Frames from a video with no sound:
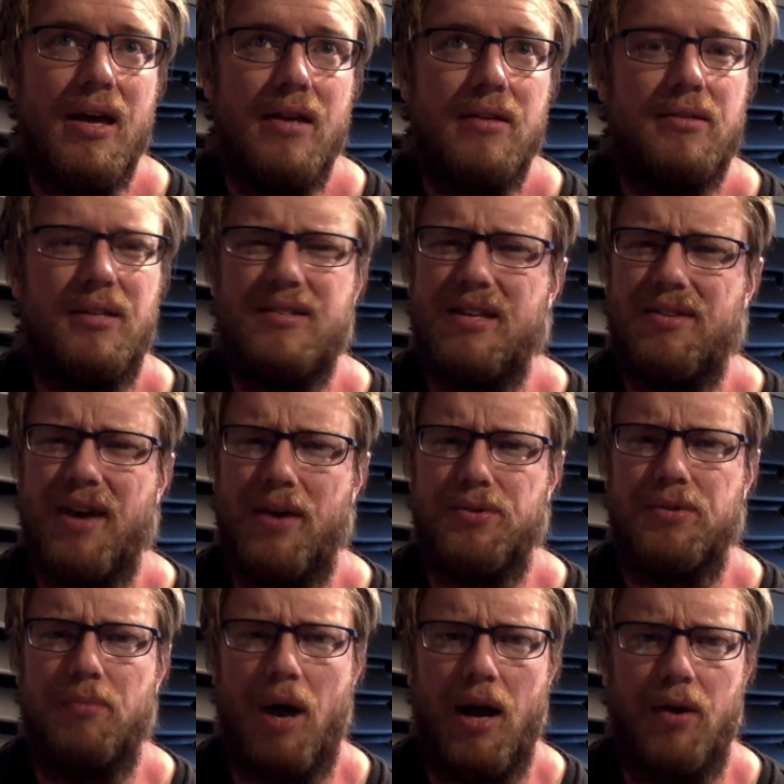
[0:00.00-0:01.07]

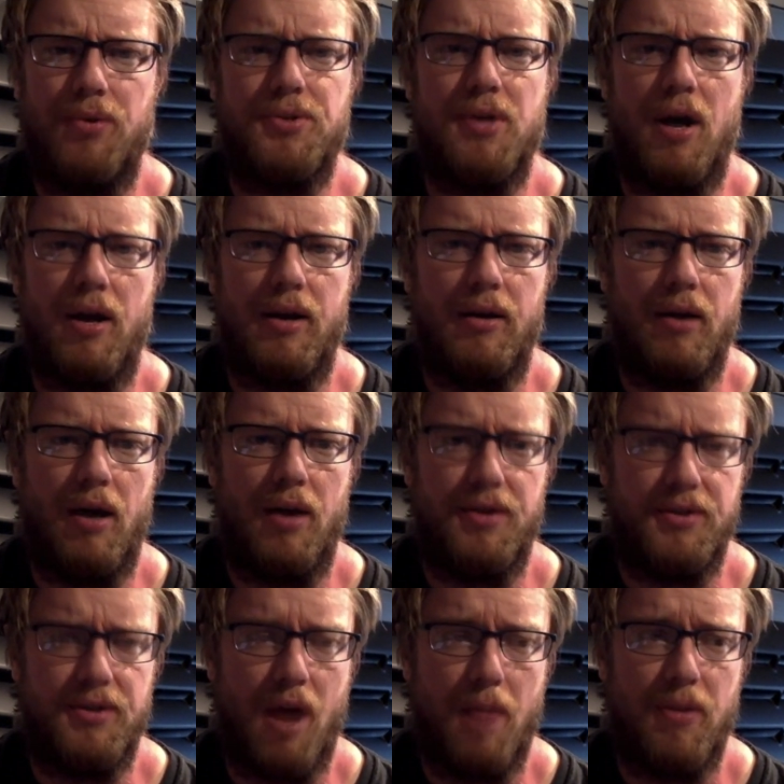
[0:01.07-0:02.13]
60,000 miles on it at
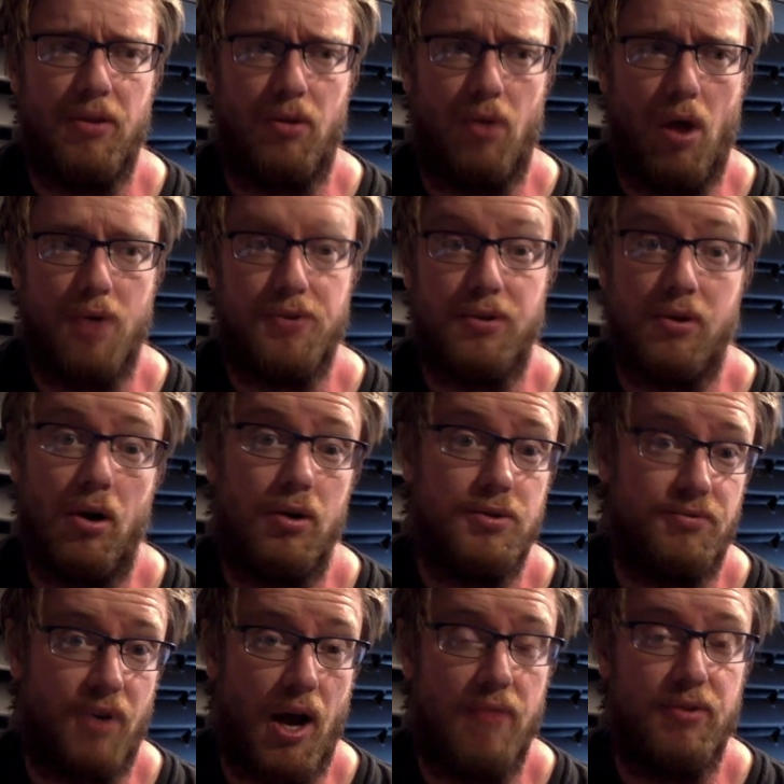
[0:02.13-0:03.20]
the time of the loss. The car's
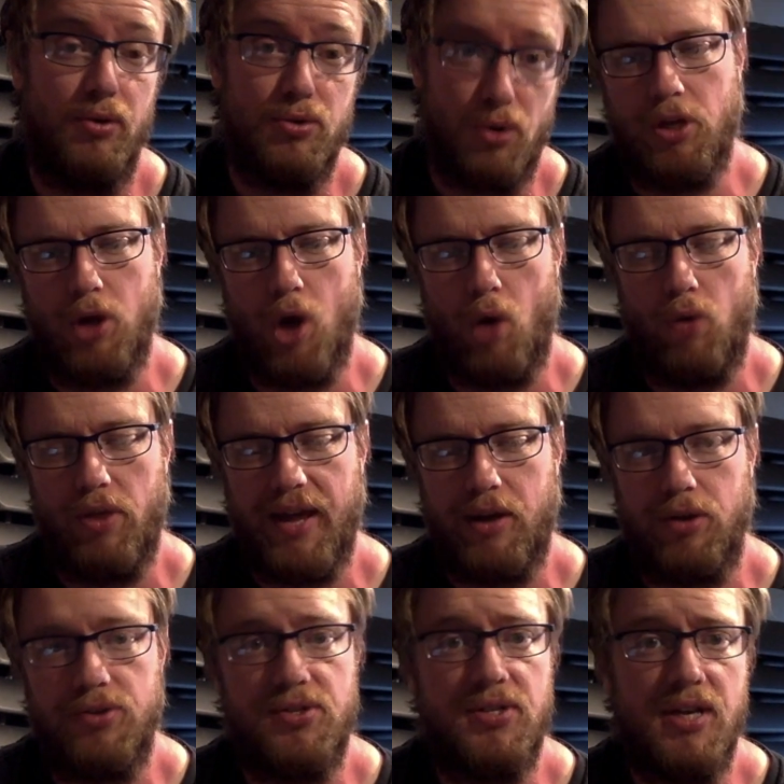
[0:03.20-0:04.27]
5 years old. They
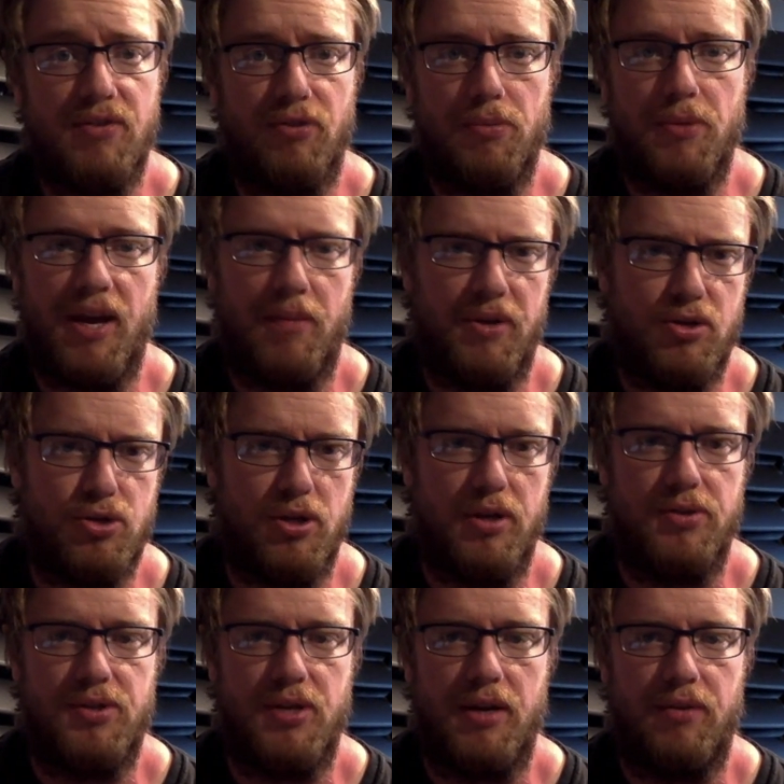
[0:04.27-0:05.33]
could see from the
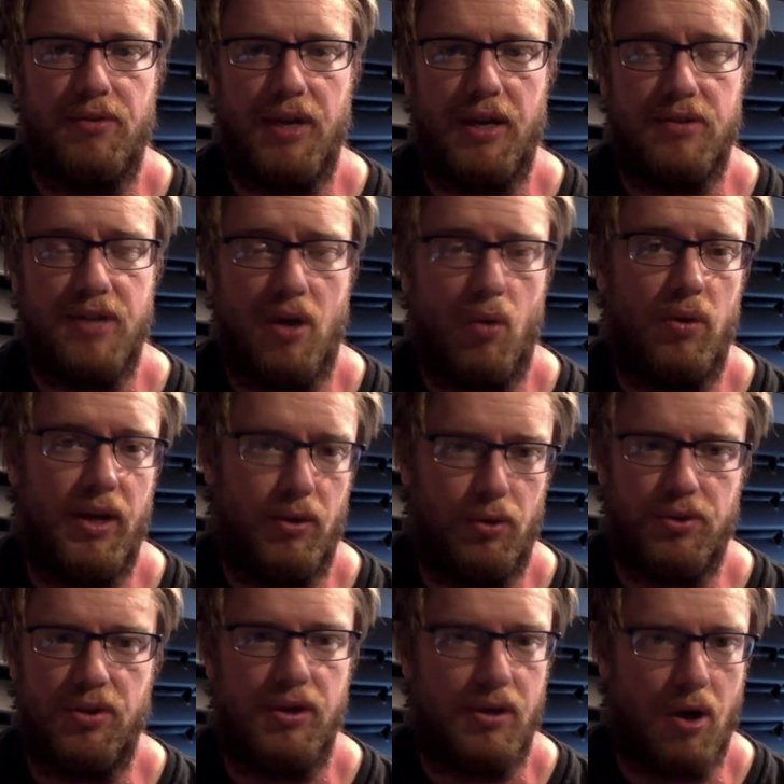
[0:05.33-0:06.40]
images, and they could tell when they
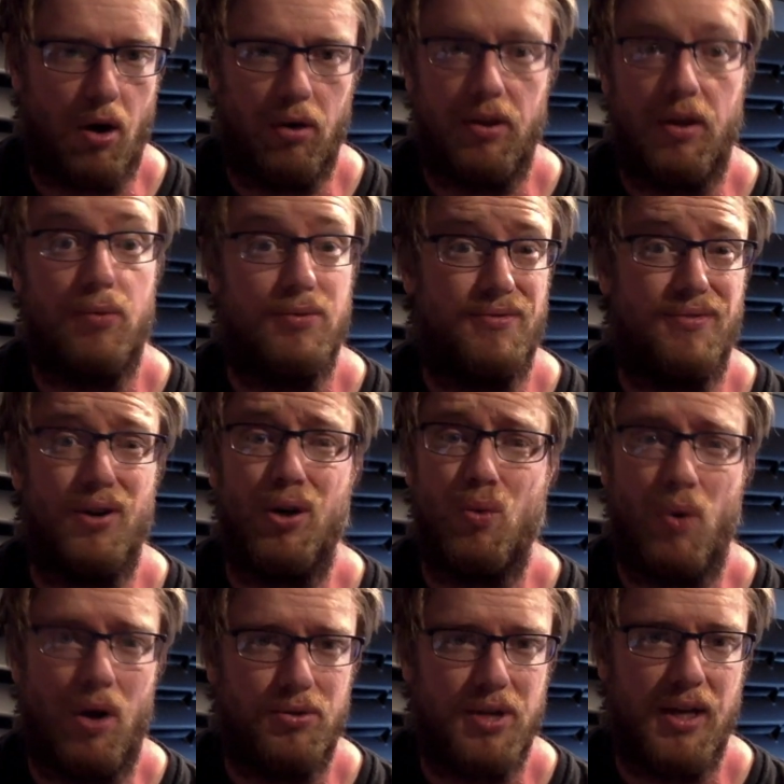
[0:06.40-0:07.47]
looked at the car that it was
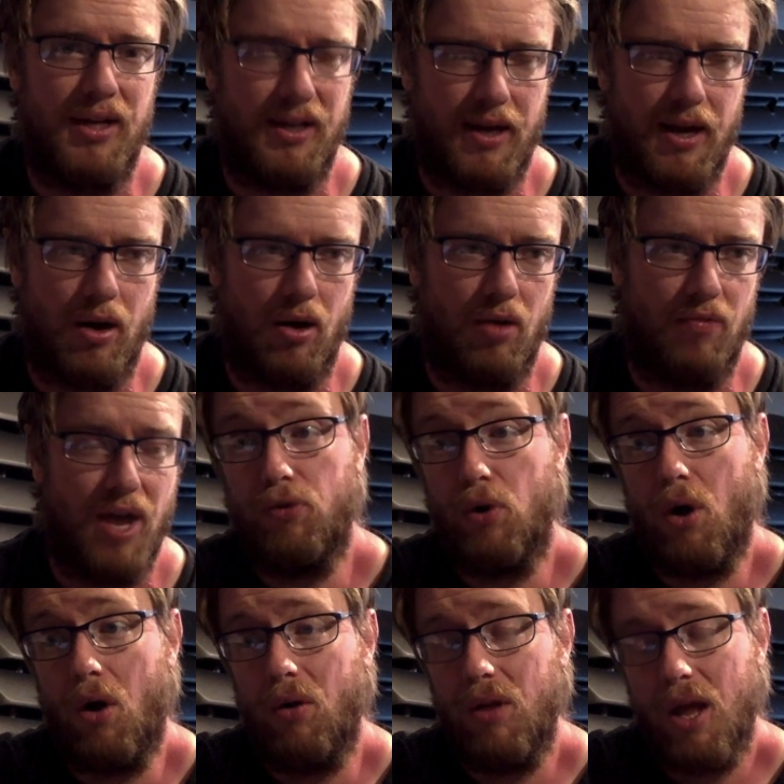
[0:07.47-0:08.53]
very well taken care of.
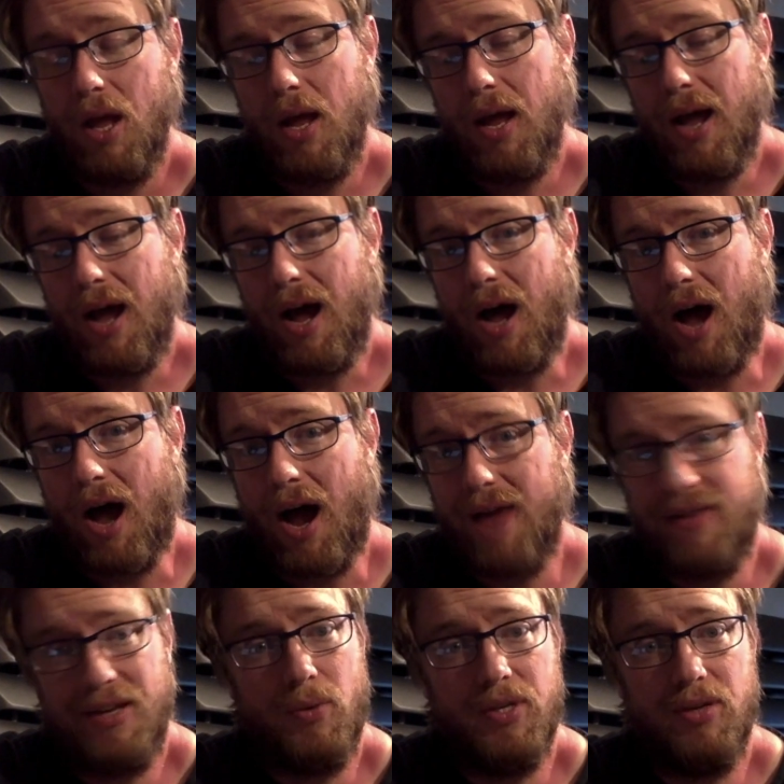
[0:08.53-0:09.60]
Overall, I
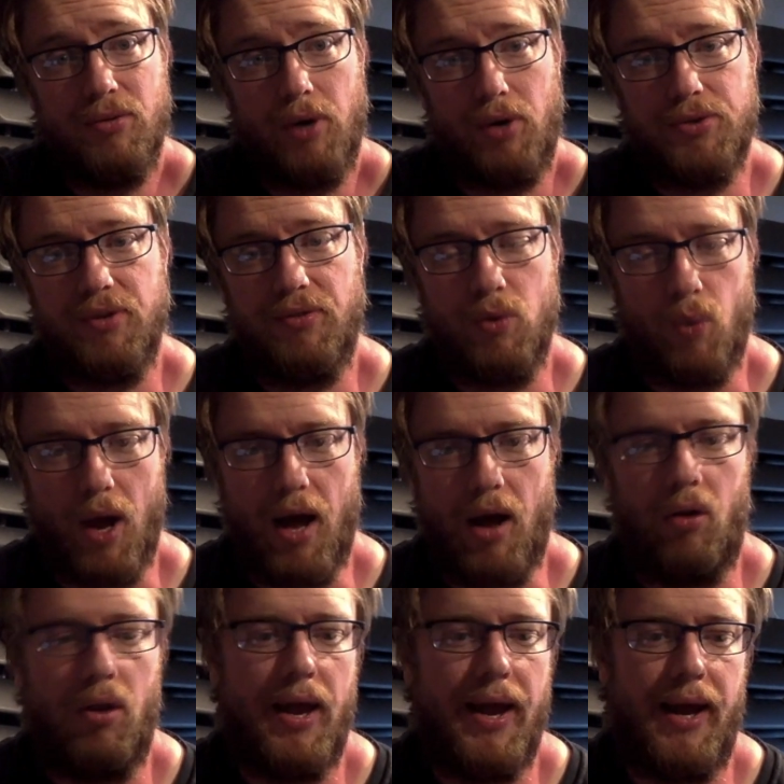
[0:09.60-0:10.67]
think we did relatively
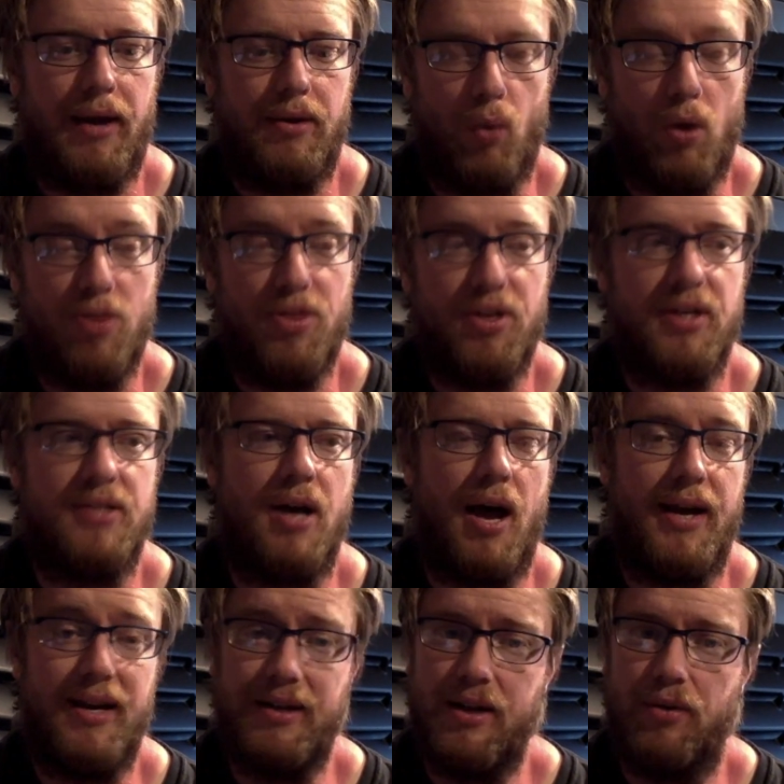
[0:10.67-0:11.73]
well, and one thing to
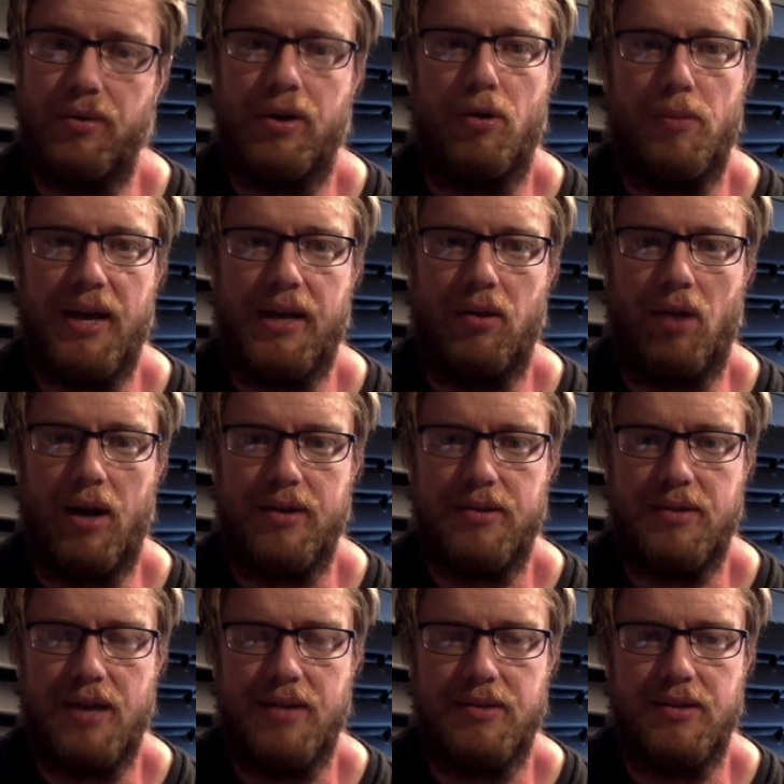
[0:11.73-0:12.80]
tie in here that'll make a lot of
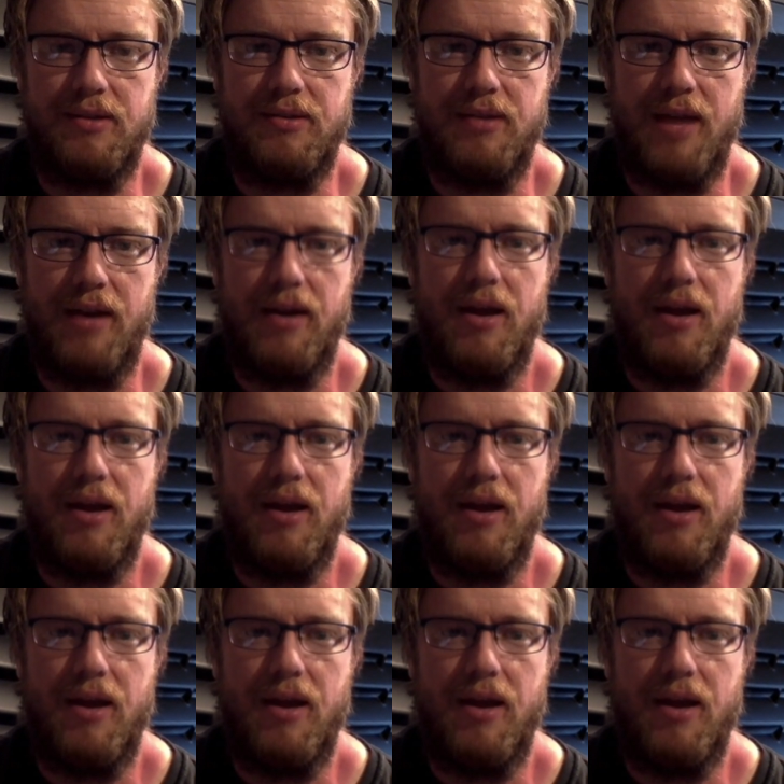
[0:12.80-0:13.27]
sense is that